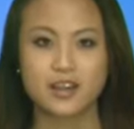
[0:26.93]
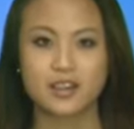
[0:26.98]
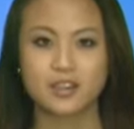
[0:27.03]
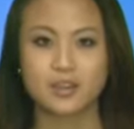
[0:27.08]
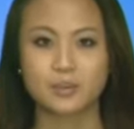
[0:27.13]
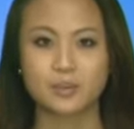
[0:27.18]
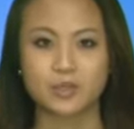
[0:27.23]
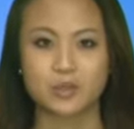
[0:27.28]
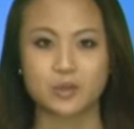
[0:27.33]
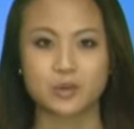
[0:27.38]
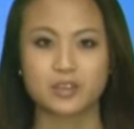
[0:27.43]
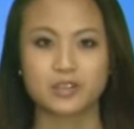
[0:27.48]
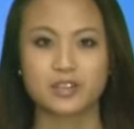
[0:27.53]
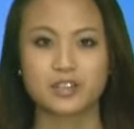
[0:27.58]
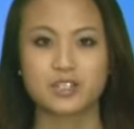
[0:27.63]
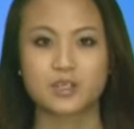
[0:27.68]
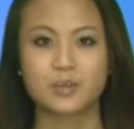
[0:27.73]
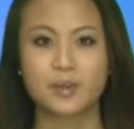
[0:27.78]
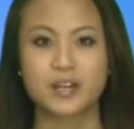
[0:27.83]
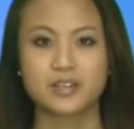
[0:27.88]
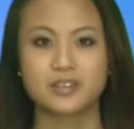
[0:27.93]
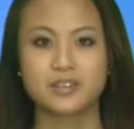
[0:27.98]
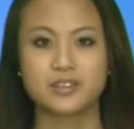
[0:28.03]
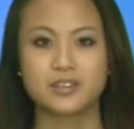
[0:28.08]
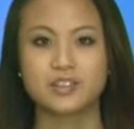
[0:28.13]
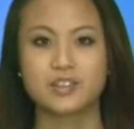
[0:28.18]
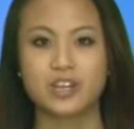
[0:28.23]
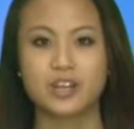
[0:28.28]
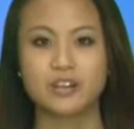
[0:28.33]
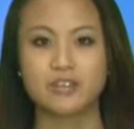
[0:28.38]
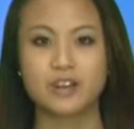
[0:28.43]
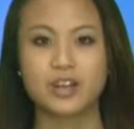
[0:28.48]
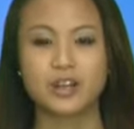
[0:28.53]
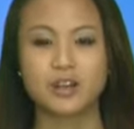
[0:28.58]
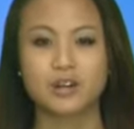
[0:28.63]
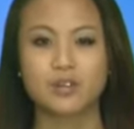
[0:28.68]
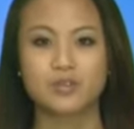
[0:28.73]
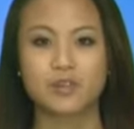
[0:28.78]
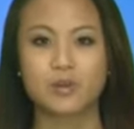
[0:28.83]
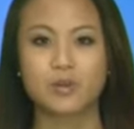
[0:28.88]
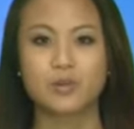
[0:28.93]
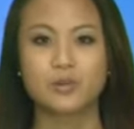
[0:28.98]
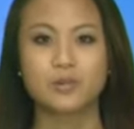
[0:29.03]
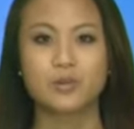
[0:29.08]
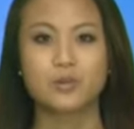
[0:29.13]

Lipitor is expected to generate over